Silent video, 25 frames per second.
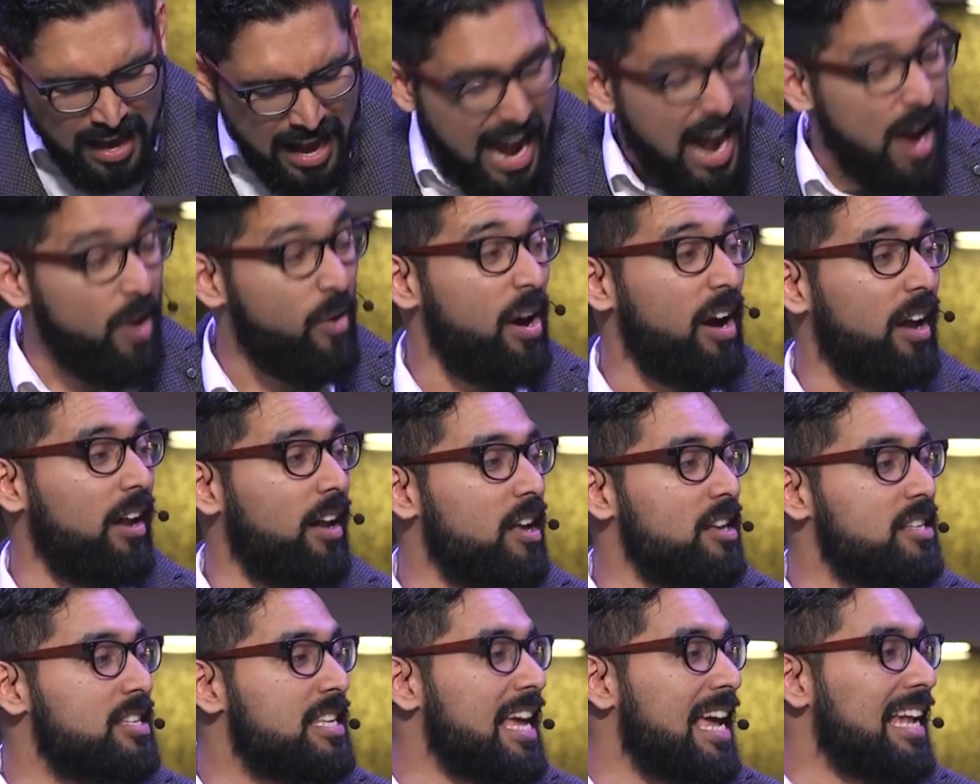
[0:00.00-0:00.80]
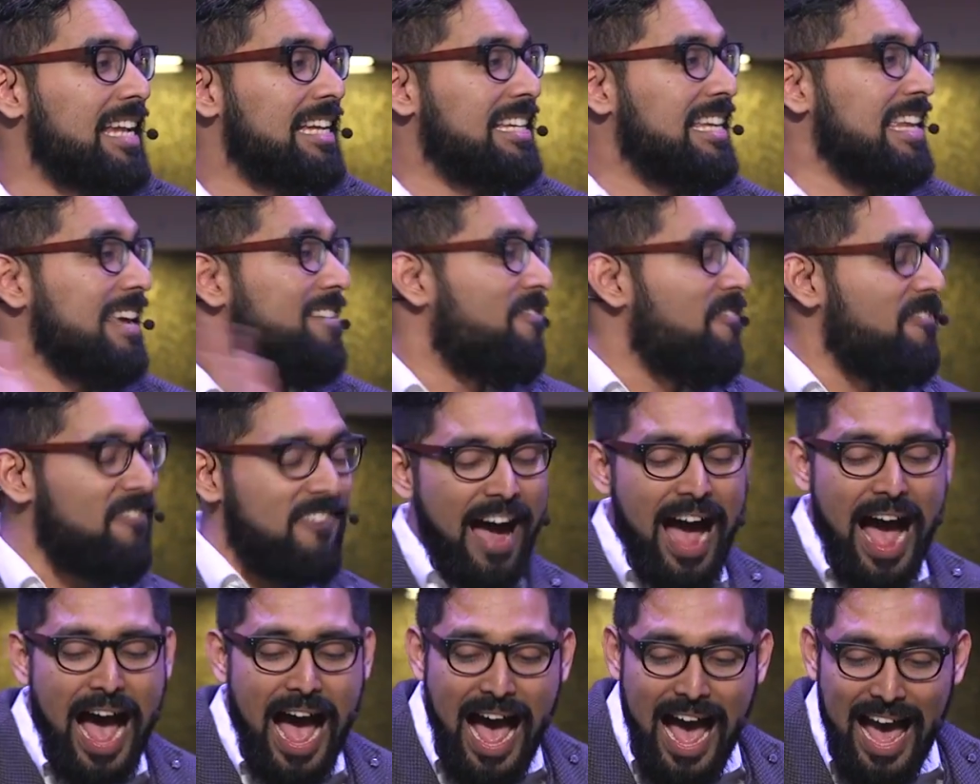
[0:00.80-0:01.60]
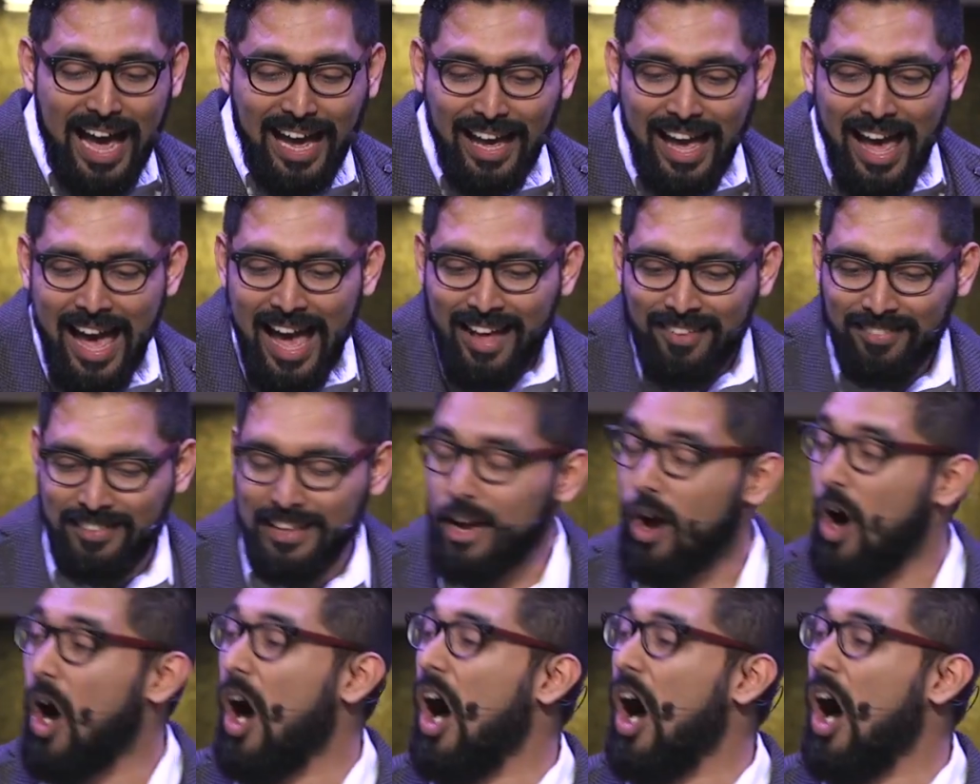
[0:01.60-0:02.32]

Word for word: I want to say, defy the